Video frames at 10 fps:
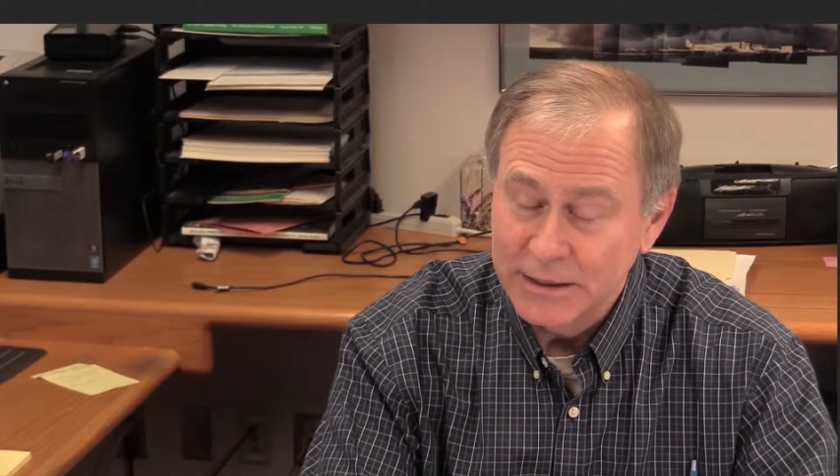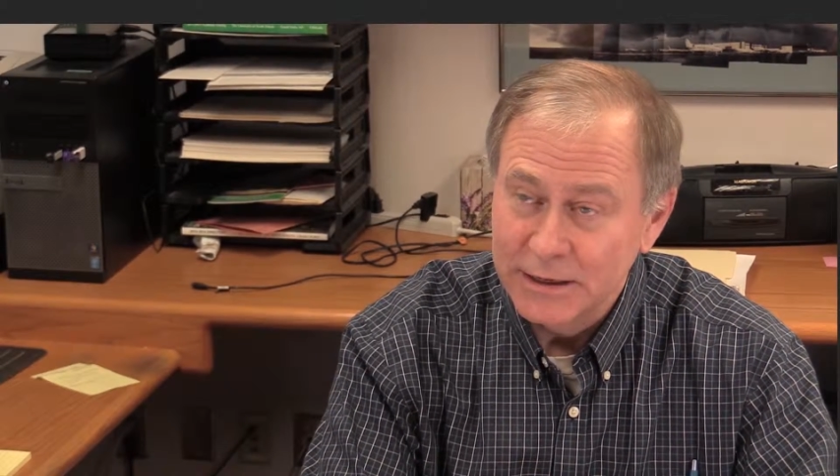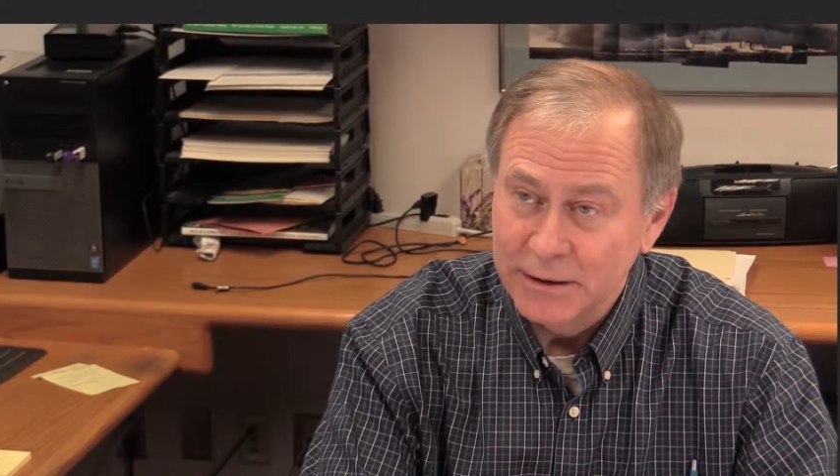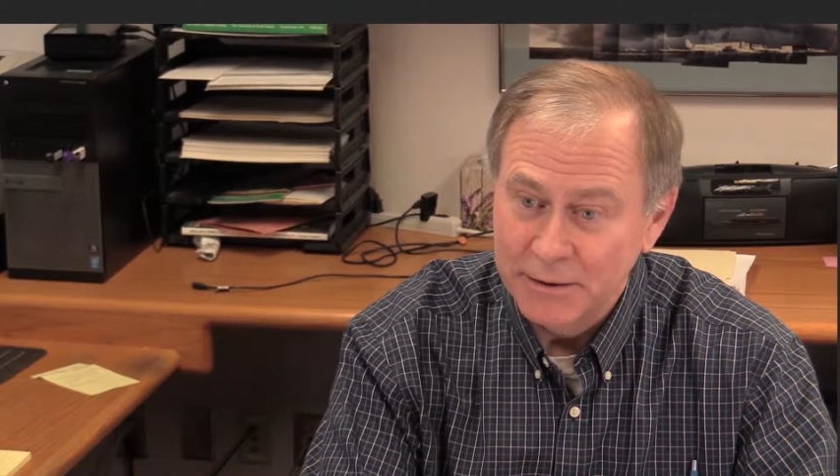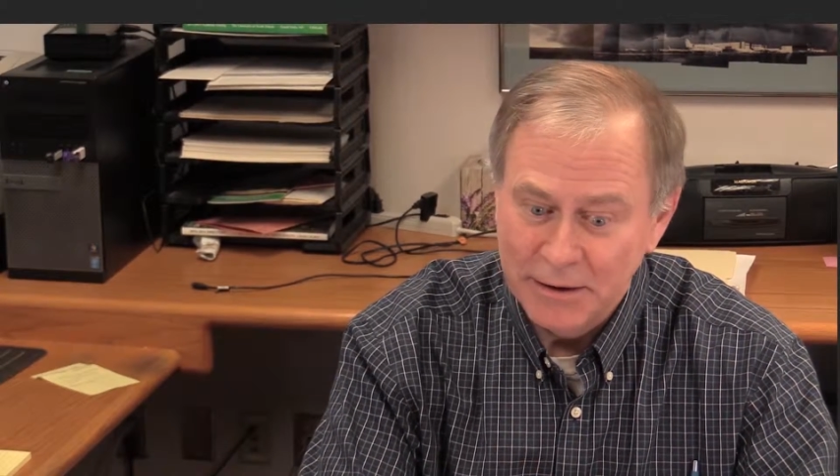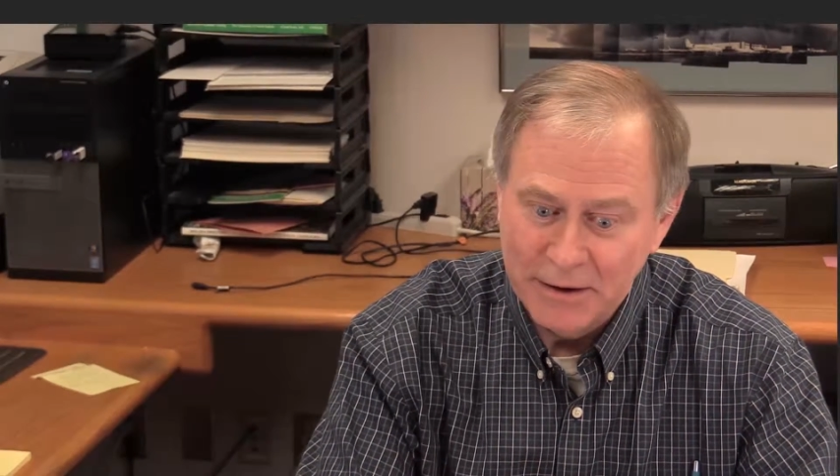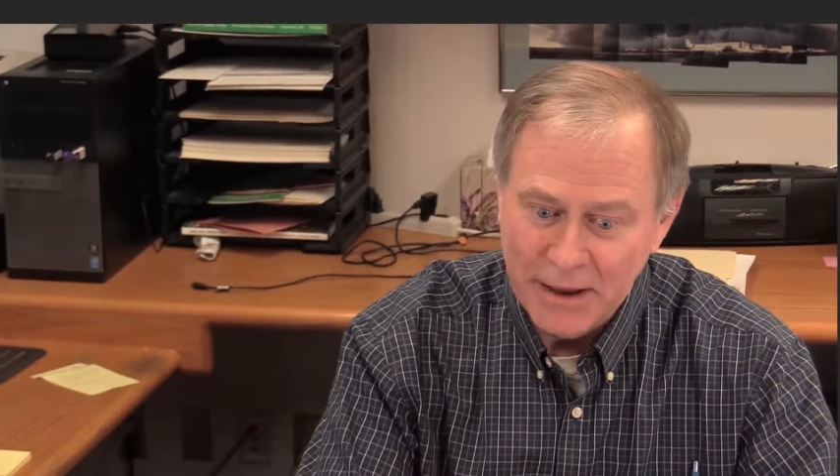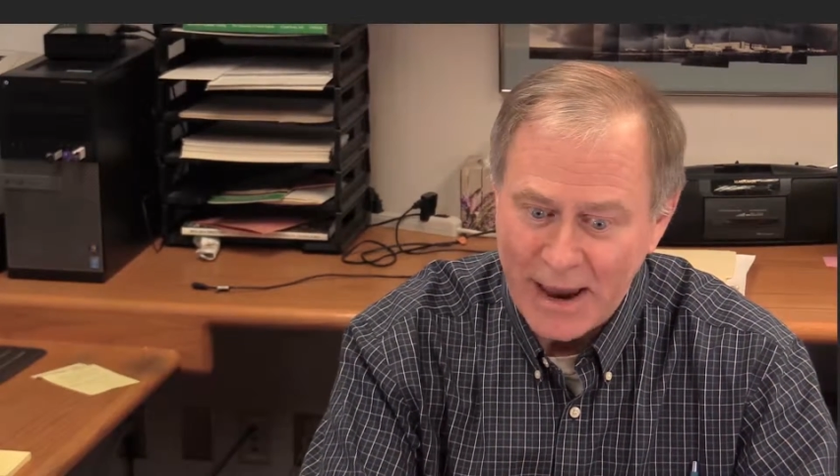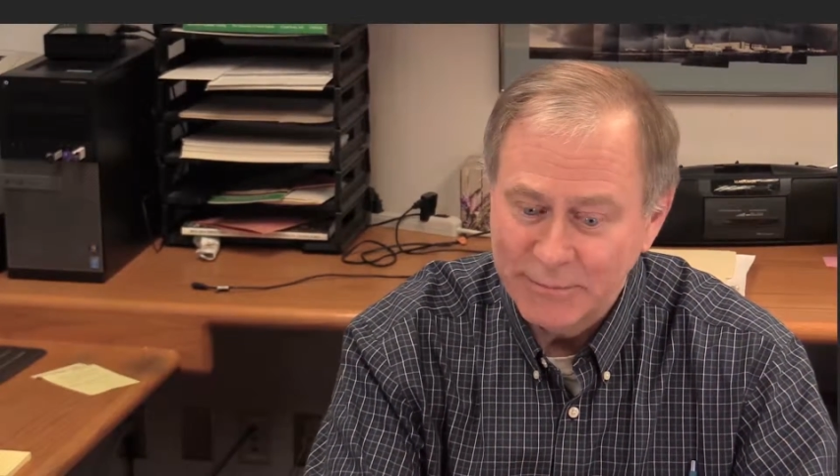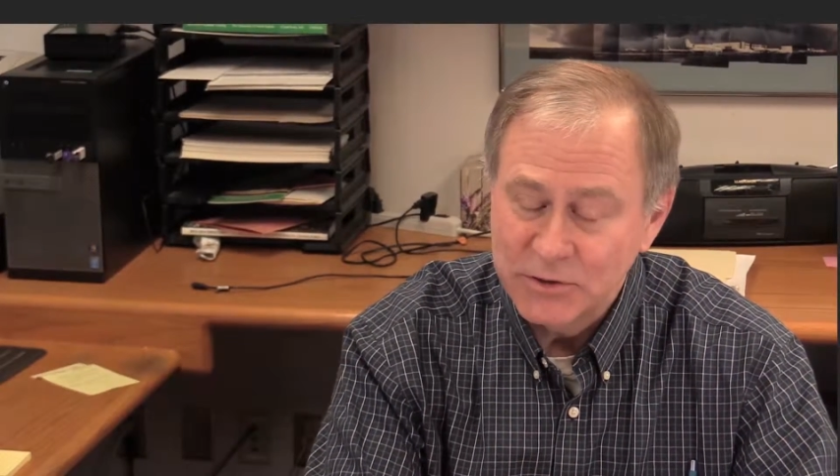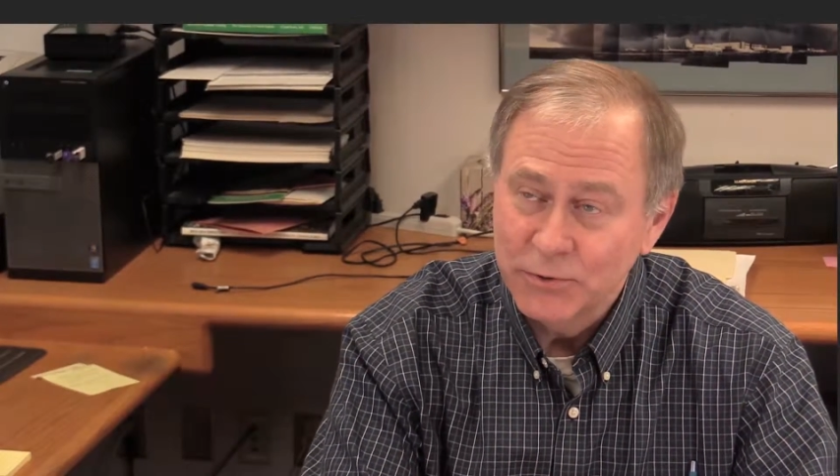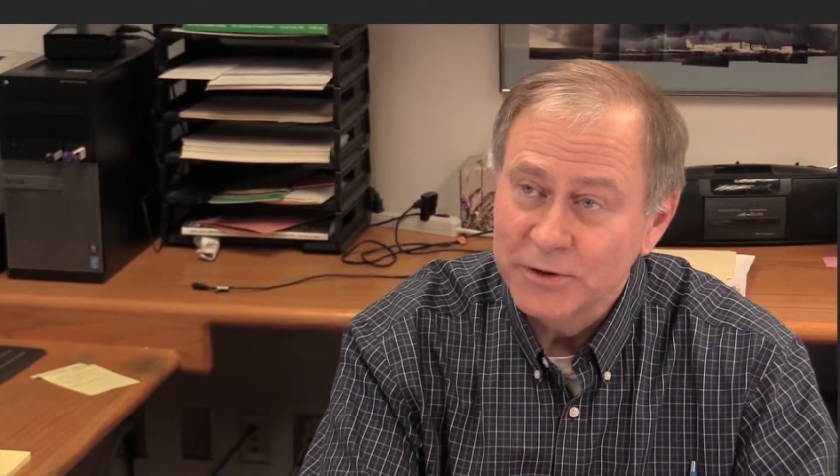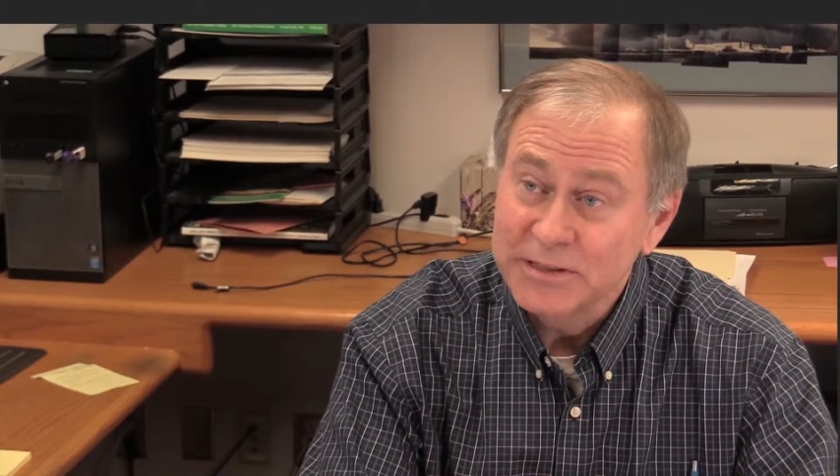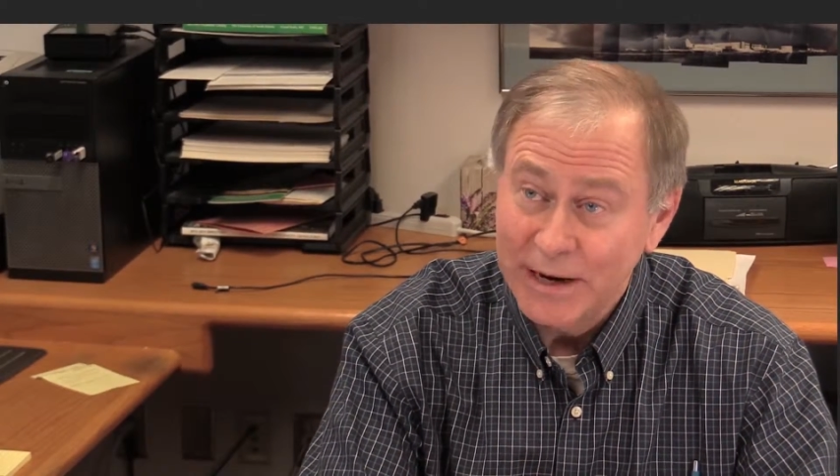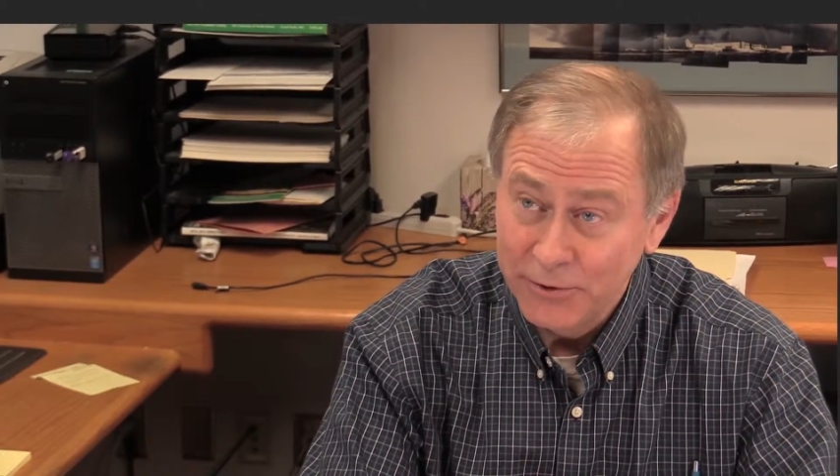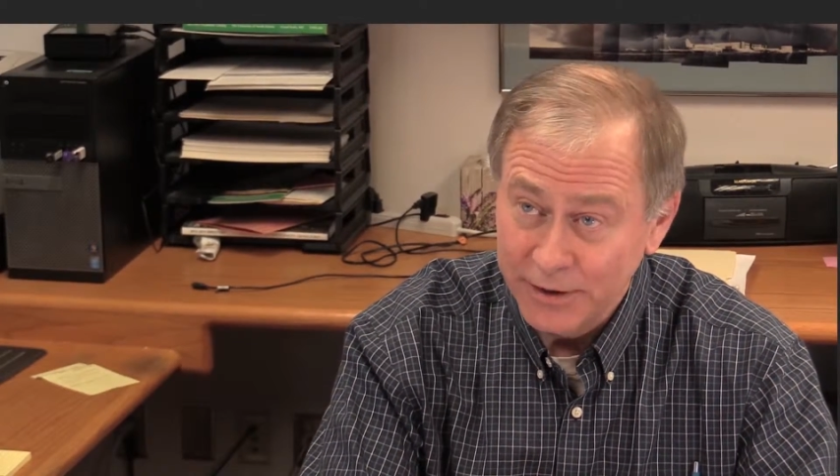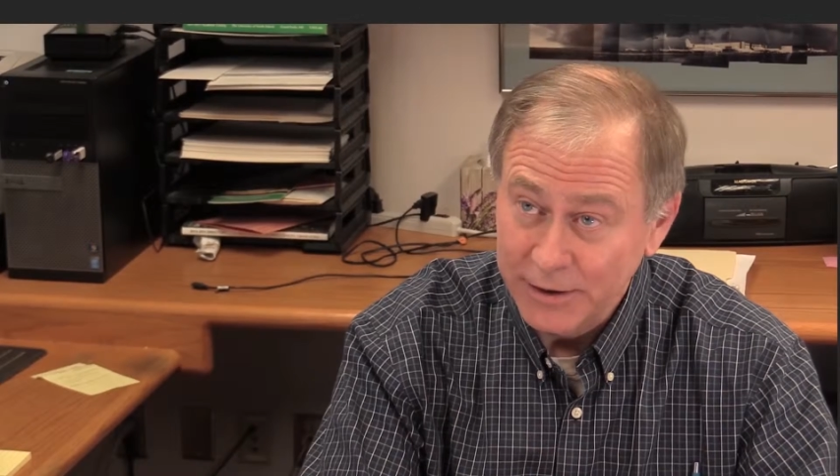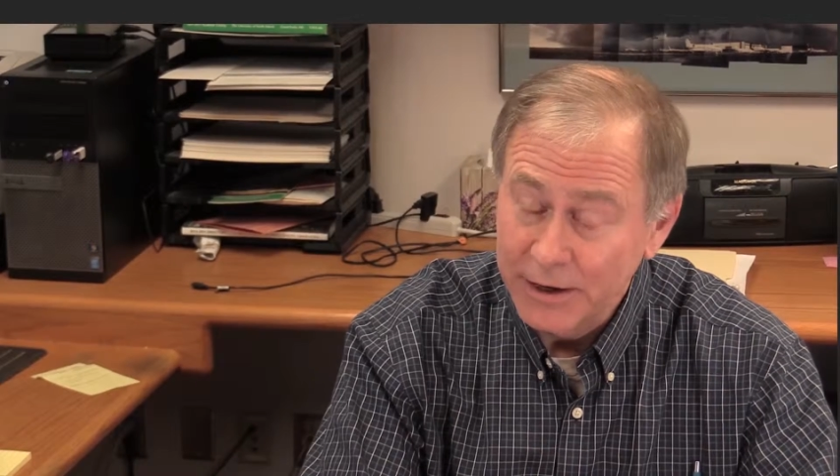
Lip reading: an atmospheric sounding,